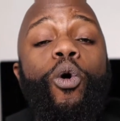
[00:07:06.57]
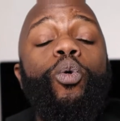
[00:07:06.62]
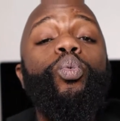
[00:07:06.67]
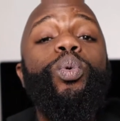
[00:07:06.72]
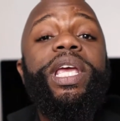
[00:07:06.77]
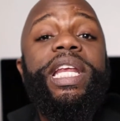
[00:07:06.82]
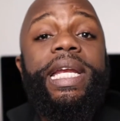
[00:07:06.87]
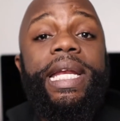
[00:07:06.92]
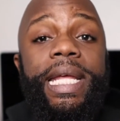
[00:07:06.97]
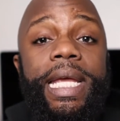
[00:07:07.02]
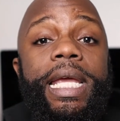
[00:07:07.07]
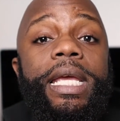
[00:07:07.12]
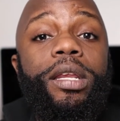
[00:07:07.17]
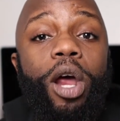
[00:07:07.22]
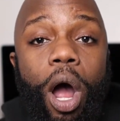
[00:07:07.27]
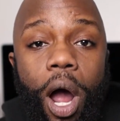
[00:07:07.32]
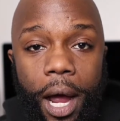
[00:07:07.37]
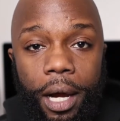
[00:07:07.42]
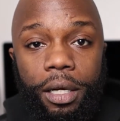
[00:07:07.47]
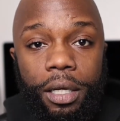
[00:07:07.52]
We need
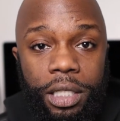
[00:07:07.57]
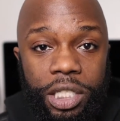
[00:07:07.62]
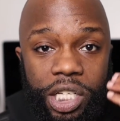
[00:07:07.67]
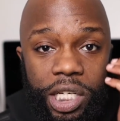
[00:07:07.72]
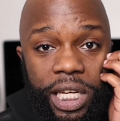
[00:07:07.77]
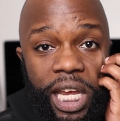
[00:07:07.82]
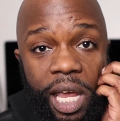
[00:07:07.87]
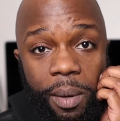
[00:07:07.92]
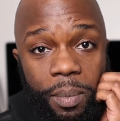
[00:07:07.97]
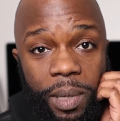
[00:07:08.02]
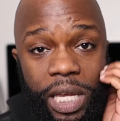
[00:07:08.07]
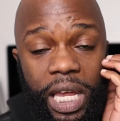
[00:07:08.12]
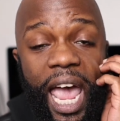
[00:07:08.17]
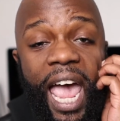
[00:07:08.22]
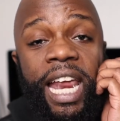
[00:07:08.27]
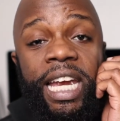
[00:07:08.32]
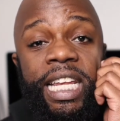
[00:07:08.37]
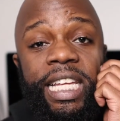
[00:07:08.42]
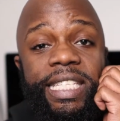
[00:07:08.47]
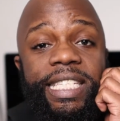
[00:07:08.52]
Haaland, you get me?
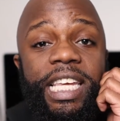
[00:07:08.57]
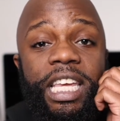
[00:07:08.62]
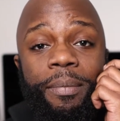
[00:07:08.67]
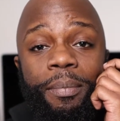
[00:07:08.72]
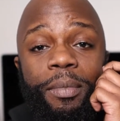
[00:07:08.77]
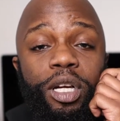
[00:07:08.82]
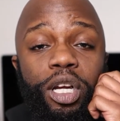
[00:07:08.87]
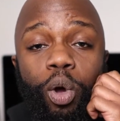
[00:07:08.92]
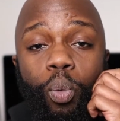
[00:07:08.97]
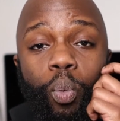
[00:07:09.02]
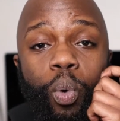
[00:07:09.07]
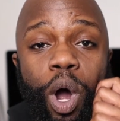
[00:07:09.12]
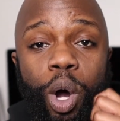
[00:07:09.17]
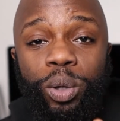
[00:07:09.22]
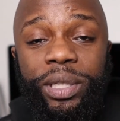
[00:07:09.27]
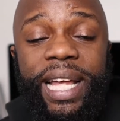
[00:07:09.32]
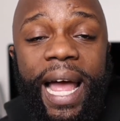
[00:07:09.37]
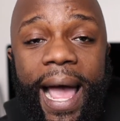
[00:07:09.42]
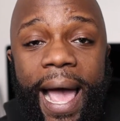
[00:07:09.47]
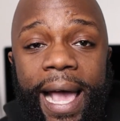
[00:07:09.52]
Any team in the
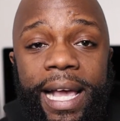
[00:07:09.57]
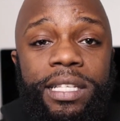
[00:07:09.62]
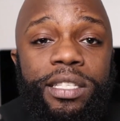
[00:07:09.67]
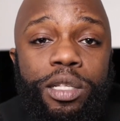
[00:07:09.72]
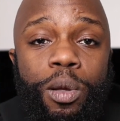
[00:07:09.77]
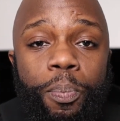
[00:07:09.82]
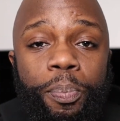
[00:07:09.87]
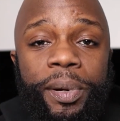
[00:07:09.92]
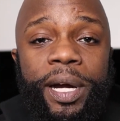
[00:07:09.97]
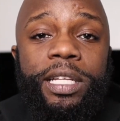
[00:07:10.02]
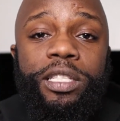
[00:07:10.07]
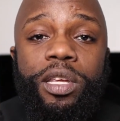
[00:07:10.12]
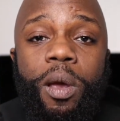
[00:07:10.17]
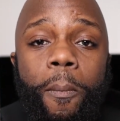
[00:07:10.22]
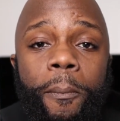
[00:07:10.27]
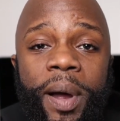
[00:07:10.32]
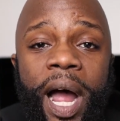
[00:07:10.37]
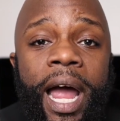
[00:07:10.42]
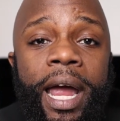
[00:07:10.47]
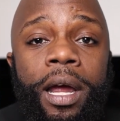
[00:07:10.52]
world that has the bread to
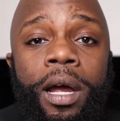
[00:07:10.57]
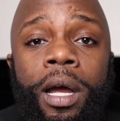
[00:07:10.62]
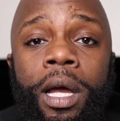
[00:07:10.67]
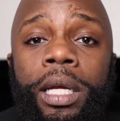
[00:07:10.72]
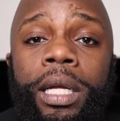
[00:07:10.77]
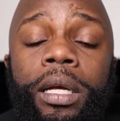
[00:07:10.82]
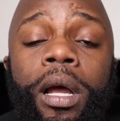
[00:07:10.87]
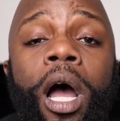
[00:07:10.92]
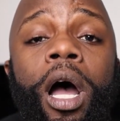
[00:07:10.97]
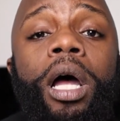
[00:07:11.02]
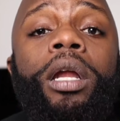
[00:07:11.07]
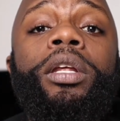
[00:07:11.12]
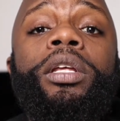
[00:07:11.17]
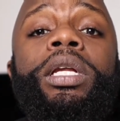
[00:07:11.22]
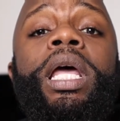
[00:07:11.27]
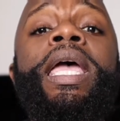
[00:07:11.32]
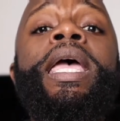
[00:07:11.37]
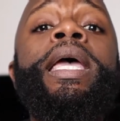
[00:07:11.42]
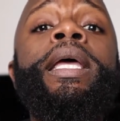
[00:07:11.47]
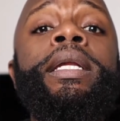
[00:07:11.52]
buy Erling
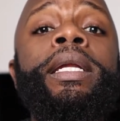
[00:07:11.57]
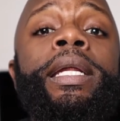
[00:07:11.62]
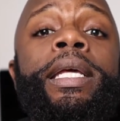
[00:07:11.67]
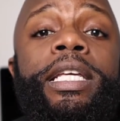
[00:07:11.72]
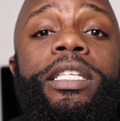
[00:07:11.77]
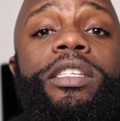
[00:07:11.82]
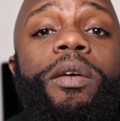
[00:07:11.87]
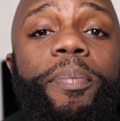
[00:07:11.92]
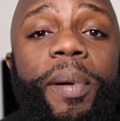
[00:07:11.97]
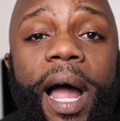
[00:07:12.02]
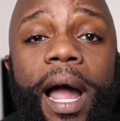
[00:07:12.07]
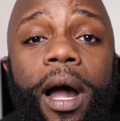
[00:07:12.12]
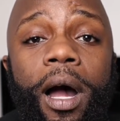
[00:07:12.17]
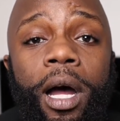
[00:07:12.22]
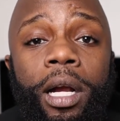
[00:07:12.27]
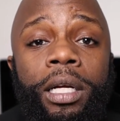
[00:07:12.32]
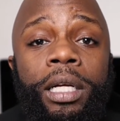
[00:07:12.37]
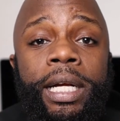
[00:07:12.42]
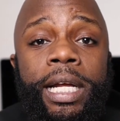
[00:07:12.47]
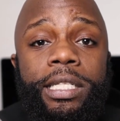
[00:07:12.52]
Haaland needs to buy
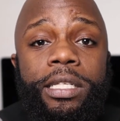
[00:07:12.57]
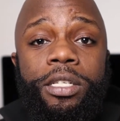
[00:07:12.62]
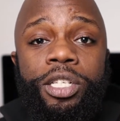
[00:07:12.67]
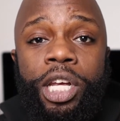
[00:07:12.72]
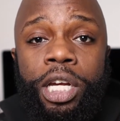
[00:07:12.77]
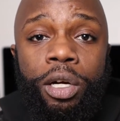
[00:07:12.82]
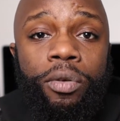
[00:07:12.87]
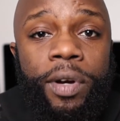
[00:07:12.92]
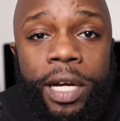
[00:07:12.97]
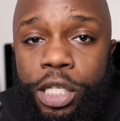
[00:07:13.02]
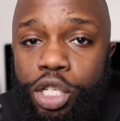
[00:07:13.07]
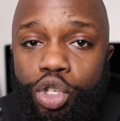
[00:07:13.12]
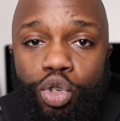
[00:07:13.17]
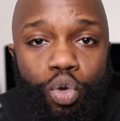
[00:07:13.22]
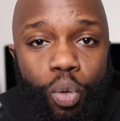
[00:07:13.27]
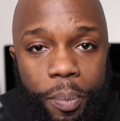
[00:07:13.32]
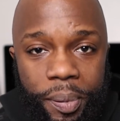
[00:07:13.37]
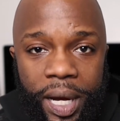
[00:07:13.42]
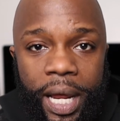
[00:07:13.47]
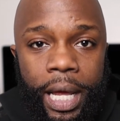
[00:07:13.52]
Haaland. That's a
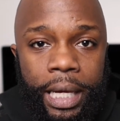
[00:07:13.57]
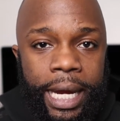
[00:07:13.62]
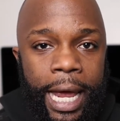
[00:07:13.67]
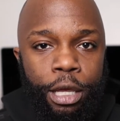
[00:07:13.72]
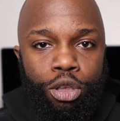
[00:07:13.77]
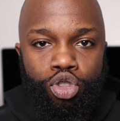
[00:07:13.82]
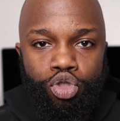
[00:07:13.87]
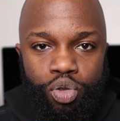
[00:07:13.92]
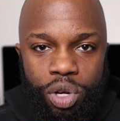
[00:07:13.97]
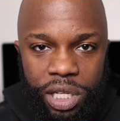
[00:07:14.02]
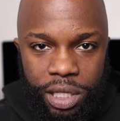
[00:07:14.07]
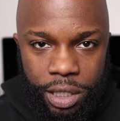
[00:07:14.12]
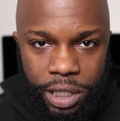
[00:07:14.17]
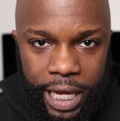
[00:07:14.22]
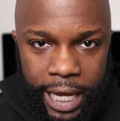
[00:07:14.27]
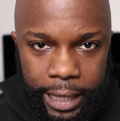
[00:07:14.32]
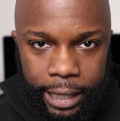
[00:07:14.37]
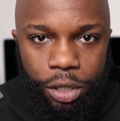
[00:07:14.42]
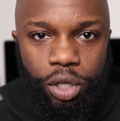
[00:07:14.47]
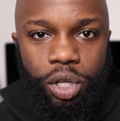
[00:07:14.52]
generational player that you need to
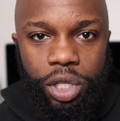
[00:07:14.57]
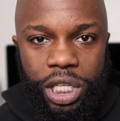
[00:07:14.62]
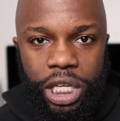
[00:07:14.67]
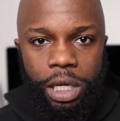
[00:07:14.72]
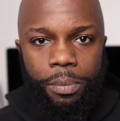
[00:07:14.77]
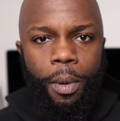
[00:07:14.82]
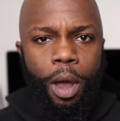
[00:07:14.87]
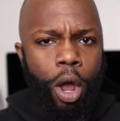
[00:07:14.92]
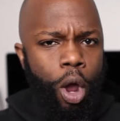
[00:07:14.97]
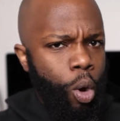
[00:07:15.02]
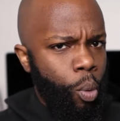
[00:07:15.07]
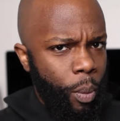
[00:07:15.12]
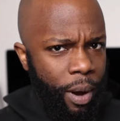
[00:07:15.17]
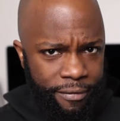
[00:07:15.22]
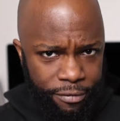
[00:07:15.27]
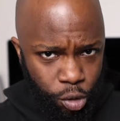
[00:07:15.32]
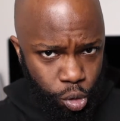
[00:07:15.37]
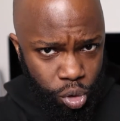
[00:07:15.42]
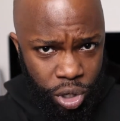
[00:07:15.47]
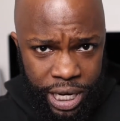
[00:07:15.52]
take in your team,
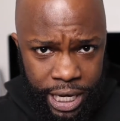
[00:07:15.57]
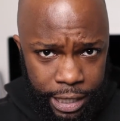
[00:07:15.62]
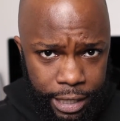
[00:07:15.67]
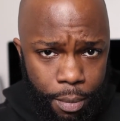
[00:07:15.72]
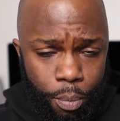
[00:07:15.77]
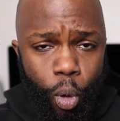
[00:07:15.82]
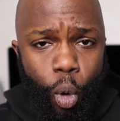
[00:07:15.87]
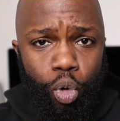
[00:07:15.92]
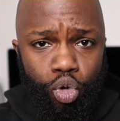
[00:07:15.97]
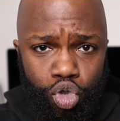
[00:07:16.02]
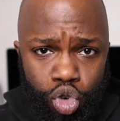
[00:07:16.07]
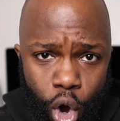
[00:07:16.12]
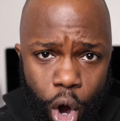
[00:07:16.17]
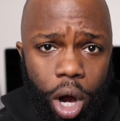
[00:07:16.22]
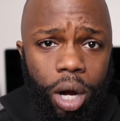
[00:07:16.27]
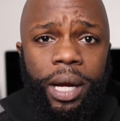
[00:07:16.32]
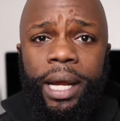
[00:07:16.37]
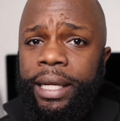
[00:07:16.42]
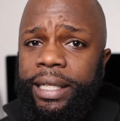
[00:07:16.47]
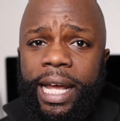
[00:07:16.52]
whether you need him or not.